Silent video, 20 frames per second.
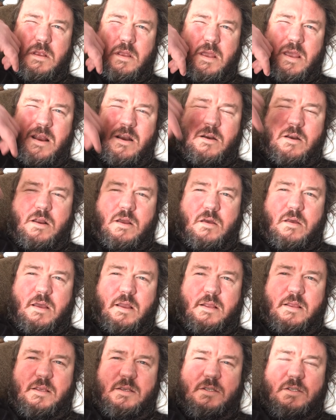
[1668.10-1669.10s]
I don't know,
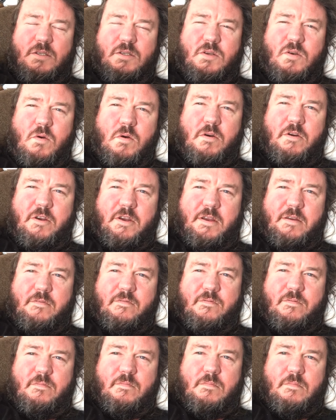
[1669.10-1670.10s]
like this story of
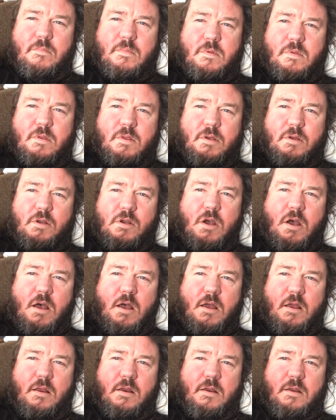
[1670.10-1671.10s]

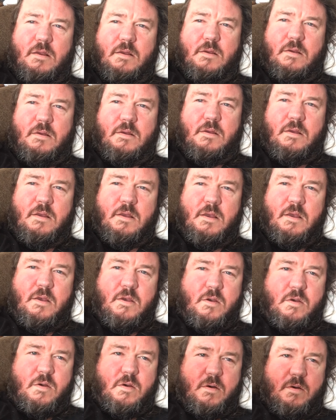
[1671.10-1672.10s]
God
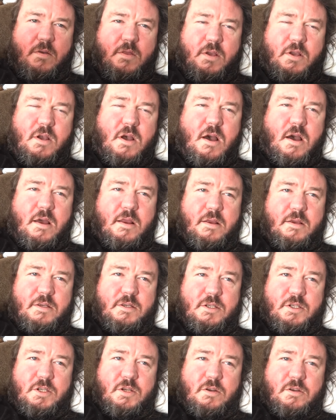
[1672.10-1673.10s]
or the
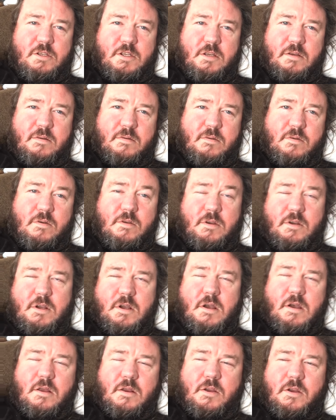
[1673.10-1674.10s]
goddess choosing, or the
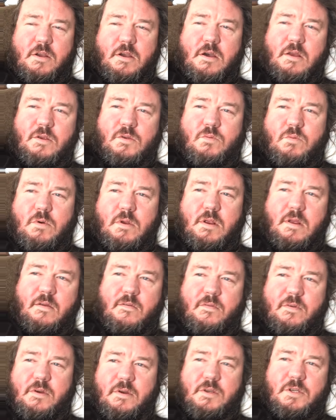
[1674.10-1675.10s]
god or goddess,
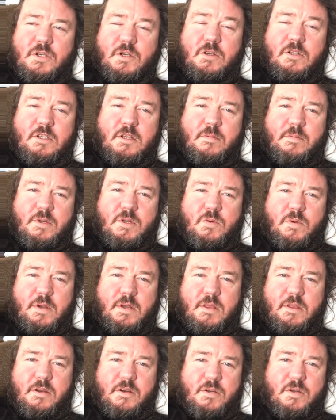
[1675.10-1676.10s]
whatever, choosing
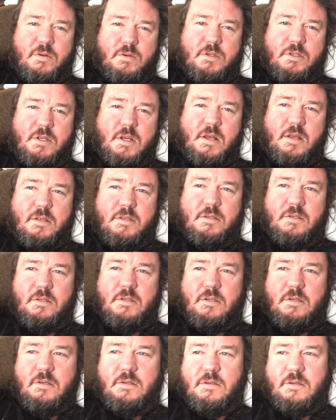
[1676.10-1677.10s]
between their two
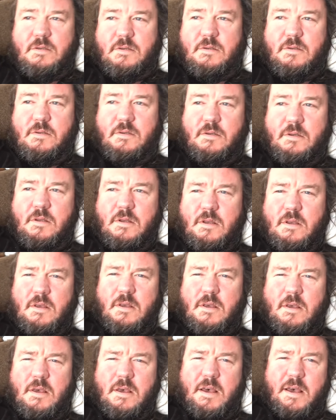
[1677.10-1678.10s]
sons.
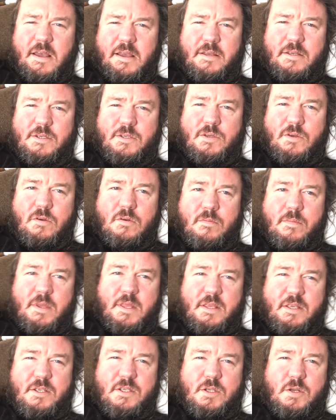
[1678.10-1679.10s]
I assume
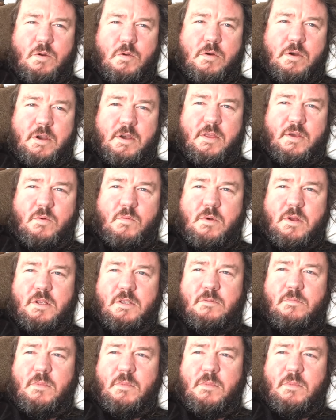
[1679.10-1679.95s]
in this story that one's